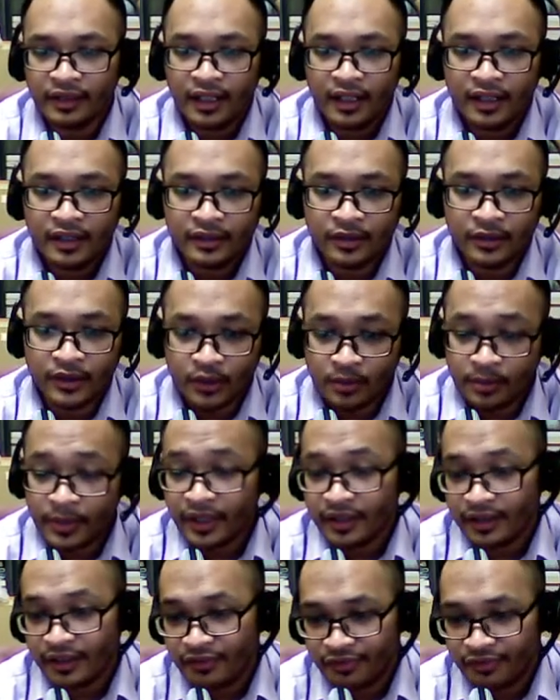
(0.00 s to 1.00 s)
So you may
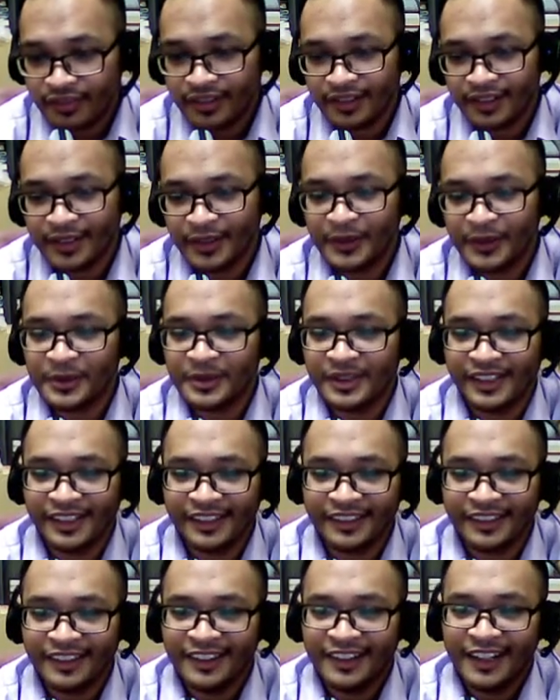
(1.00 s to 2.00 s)
refer to the
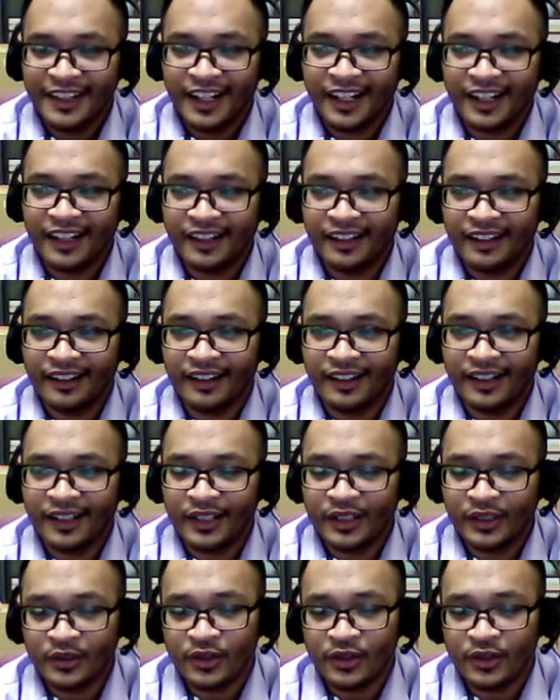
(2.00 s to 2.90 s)
to